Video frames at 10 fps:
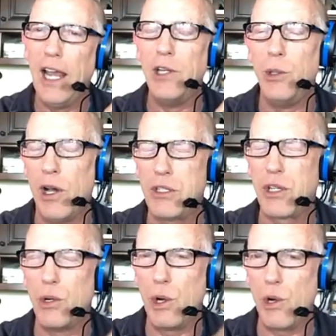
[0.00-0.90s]
And you
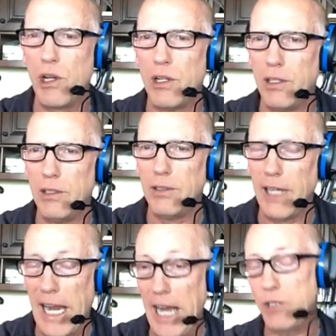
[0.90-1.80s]
also couldn't
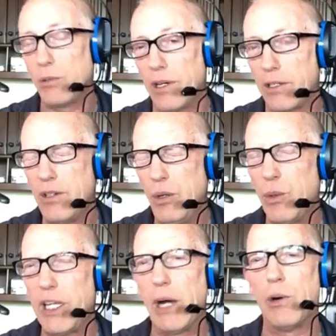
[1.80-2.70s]
answer it
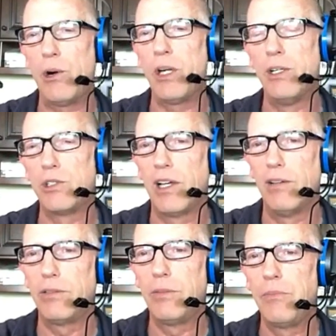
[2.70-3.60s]
without hurting
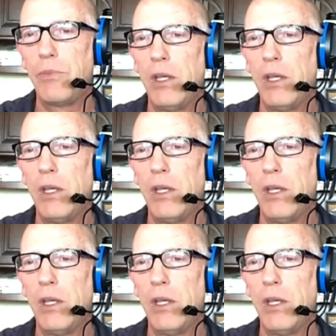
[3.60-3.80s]
yourself.